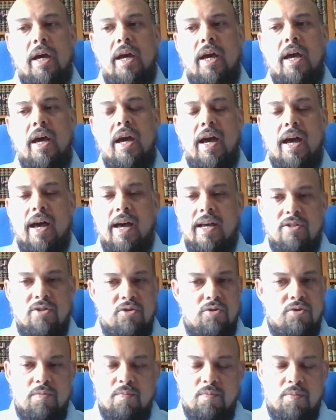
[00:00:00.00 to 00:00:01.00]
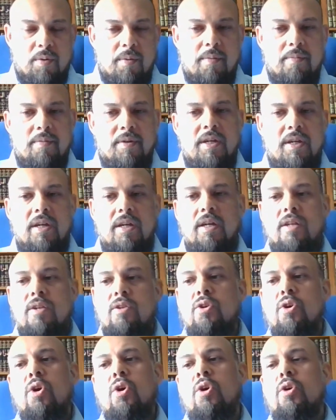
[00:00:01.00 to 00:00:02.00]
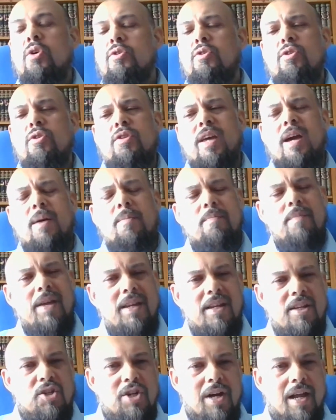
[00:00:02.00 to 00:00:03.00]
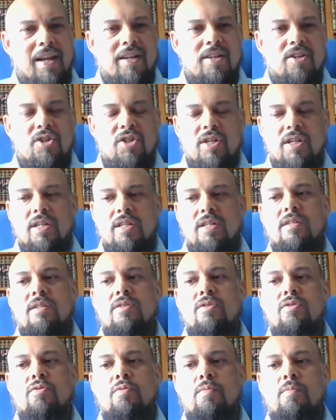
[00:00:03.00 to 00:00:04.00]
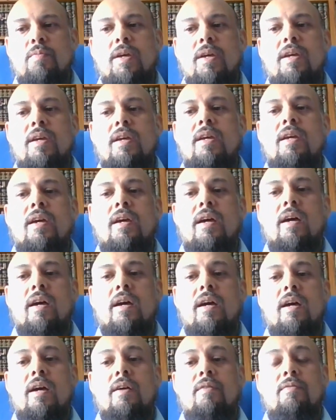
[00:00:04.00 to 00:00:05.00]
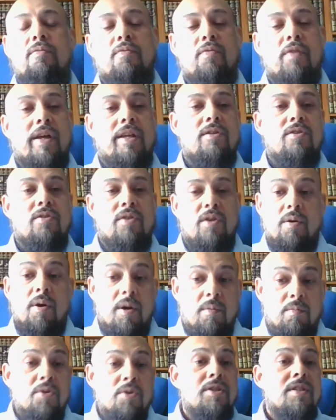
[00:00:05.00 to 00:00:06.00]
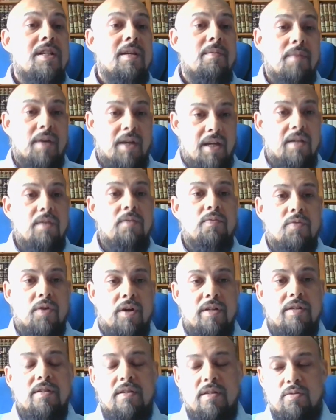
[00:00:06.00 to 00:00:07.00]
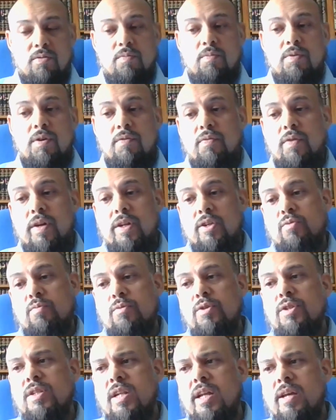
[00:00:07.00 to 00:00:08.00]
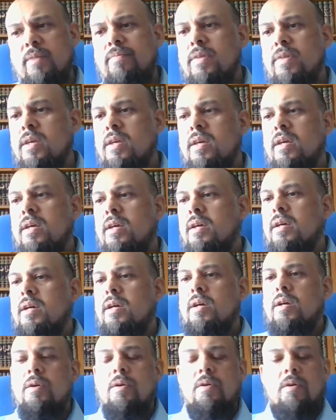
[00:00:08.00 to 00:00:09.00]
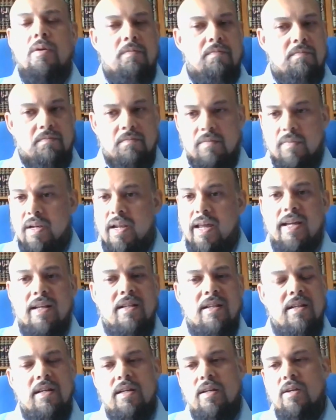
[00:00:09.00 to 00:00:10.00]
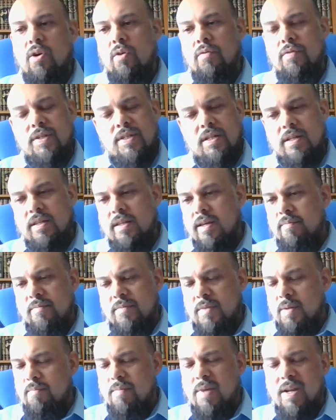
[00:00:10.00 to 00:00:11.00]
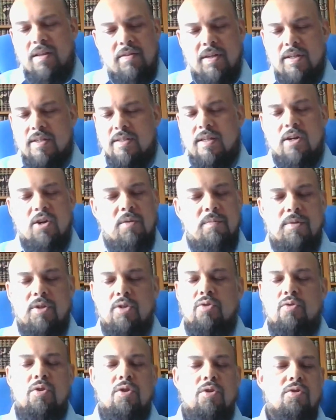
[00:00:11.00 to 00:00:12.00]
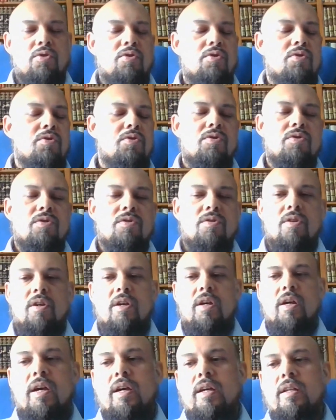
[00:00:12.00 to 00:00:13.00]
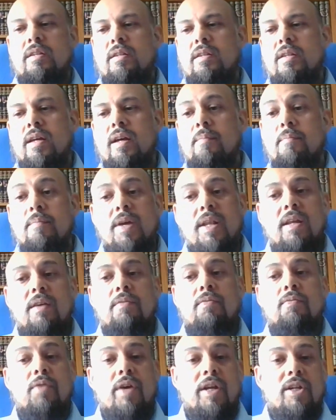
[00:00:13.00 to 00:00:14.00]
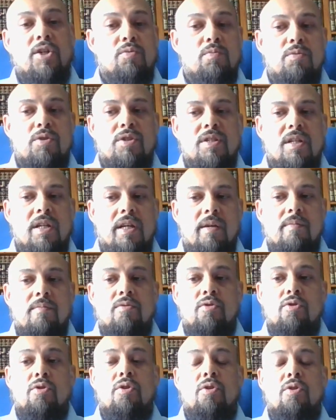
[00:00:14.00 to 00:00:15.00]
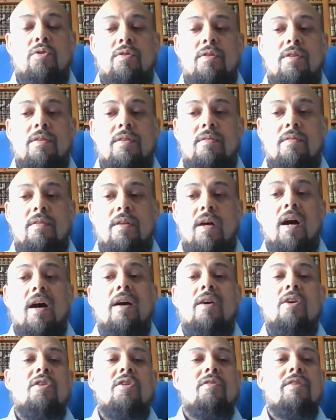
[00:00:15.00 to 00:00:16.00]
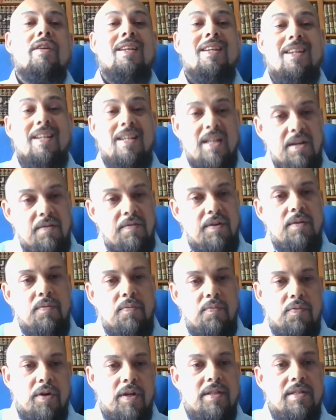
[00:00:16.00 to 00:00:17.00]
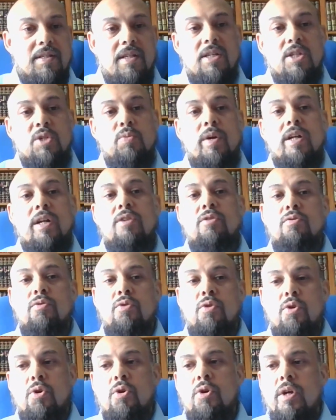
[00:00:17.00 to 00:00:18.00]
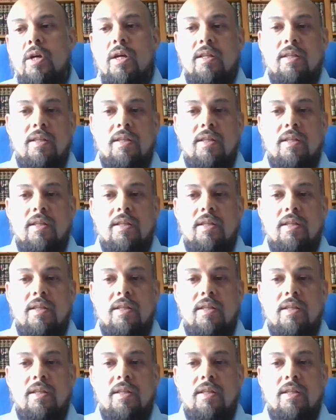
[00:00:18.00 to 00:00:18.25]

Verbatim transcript: Uh, as that. you probably know, you know, there are many challenges to be uh, a, French, a Muslim in France and to be a French Muslim. lately, obviously, there, there are many things that come into the news, and there are many French Muslims, you know, that are currently leaving France as well to go.